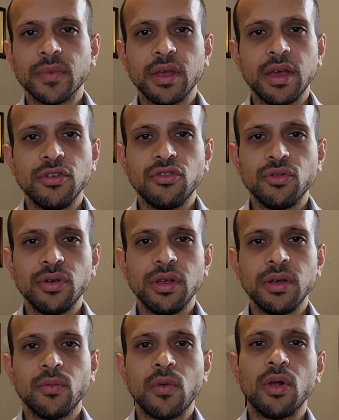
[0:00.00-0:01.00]

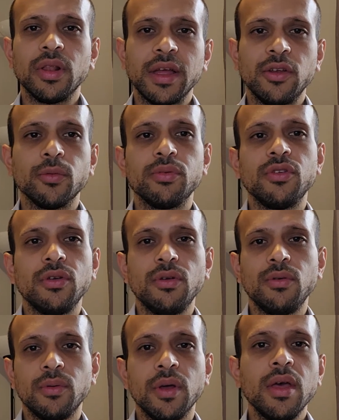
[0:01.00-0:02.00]
history, what led up to
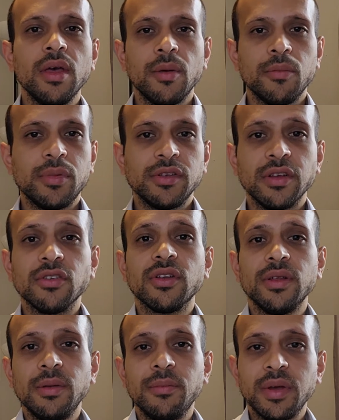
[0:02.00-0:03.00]
you
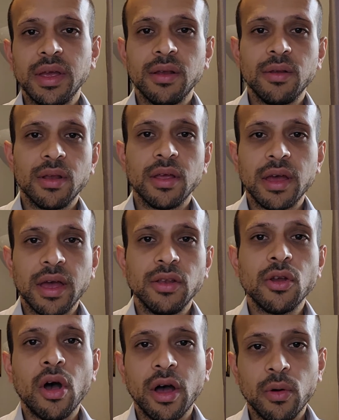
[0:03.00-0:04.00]
potentially being
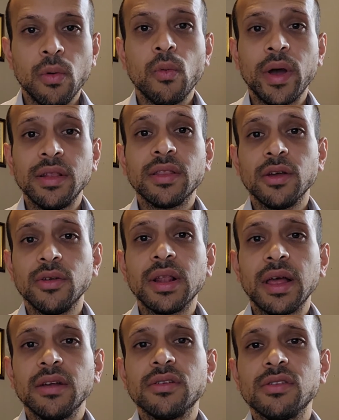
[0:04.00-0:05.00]
not at a weight that you'd
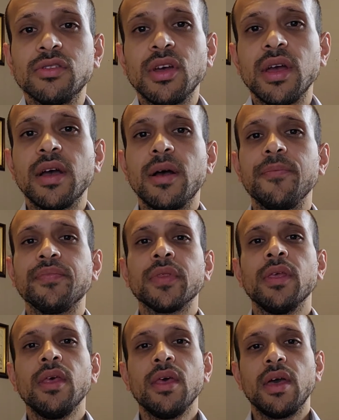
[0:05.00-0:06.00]
like to stay at,
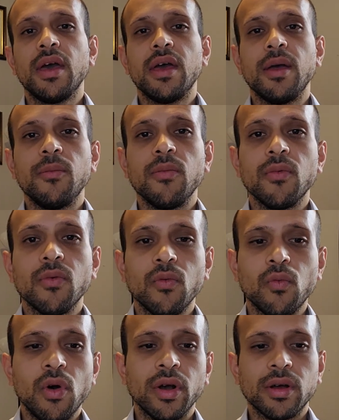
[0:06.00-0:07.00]

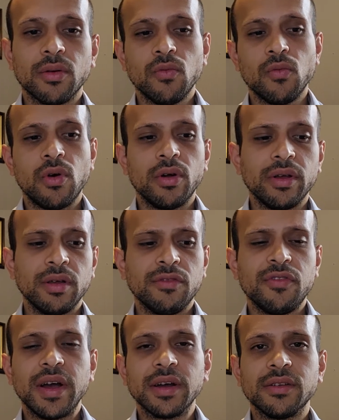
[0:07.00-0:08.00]
what
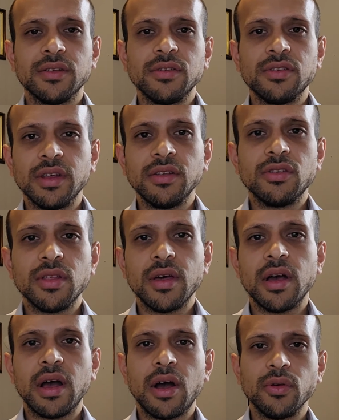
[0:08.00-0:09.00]
factors into
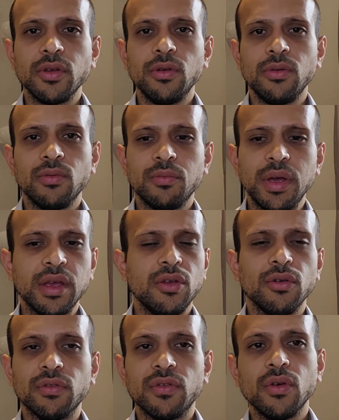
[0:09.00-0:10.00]
that, how you pick
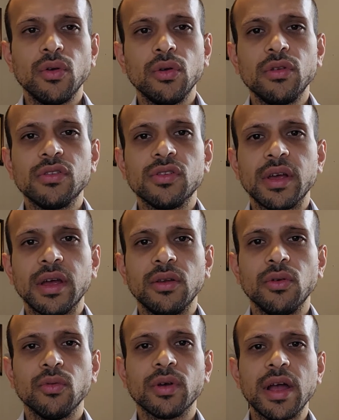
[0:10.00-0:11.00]
your foods,
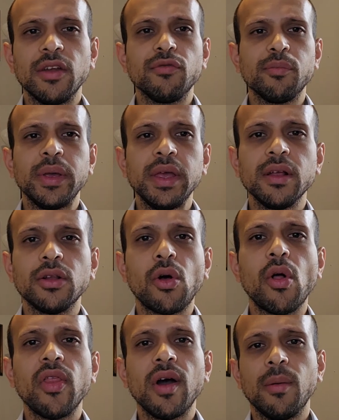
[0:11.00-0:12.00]
and kind of peel
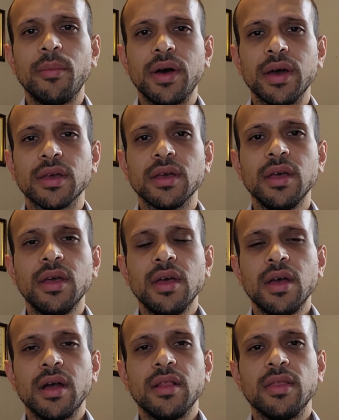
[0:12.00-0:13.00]
all that back
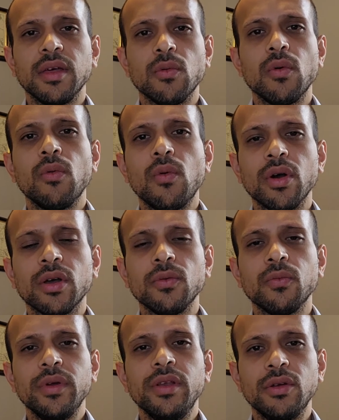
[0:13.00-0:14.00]
and think, well, what
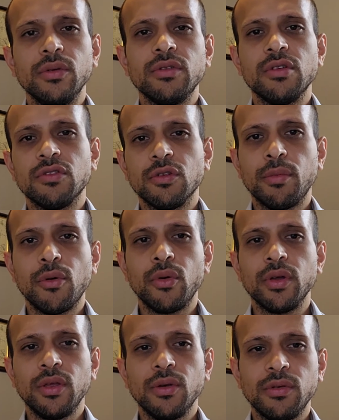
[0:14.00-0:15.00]
can we do to support
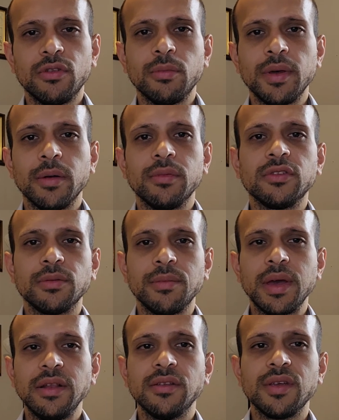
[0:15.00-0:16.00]
you to be able to
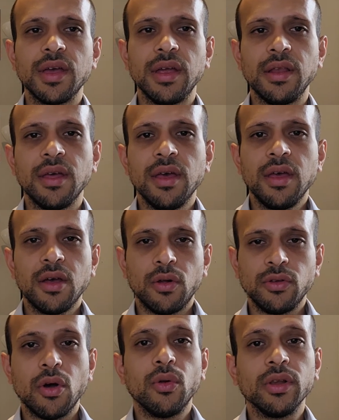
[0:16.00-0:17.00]
maintain, or
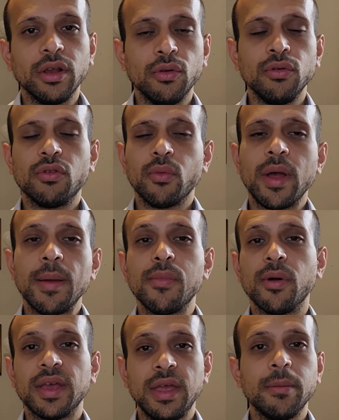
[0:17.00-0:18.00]
not only lose the weight,
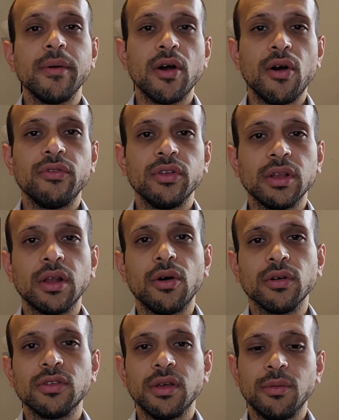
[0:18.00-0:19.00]
but keep it off in the
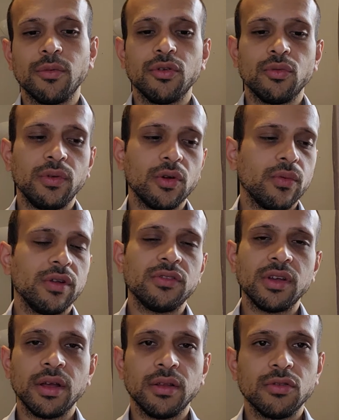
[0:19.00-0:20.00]
long term? Because we don't want to
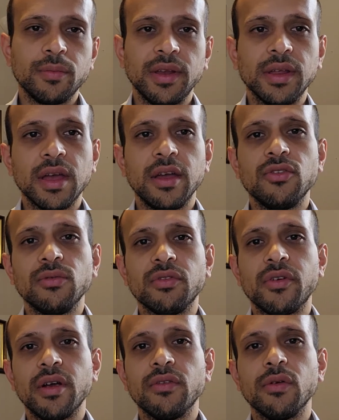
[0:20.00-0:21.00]
stay on this medication
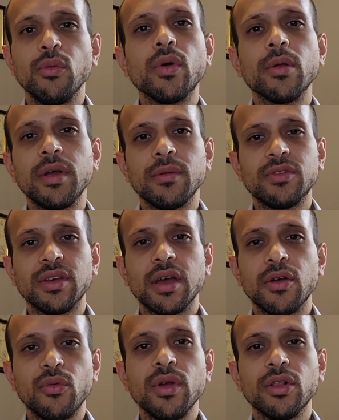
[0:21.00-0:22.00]
forever. We want to be able to get
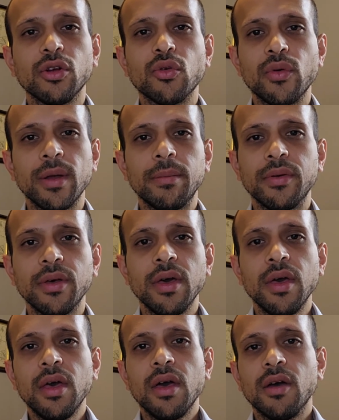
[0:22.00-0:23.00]
a real grip
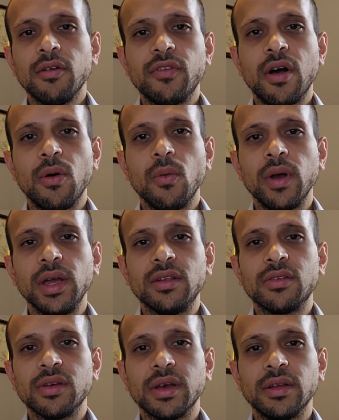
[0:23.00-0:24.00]
of our
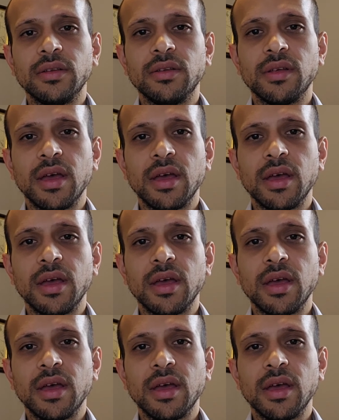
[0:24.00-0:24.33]
weight, and